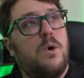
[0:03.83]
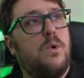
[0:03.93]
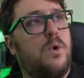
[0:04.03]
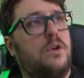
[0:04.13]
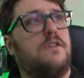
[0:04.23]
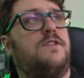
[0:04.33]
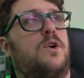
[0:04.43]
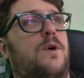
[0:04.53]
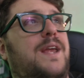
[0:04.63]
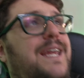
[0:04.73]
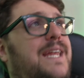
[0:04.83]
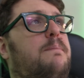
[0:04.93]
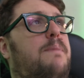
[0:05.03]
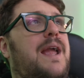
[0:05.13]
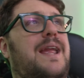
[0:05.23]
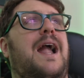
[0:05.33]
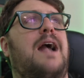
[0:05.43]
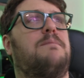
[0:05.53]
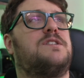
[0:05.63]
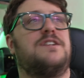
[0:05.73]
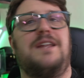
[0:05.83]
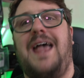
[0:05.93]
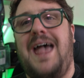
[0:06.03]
all of your eBay, Amazon,